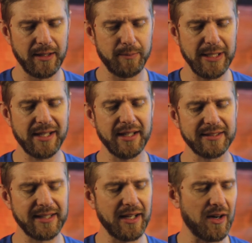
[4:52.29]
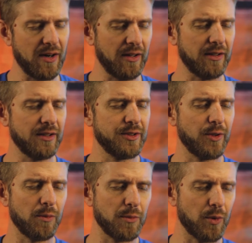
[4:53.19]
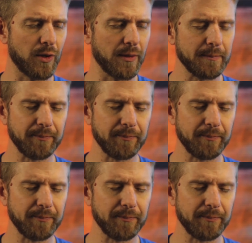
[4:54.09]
because they are no more.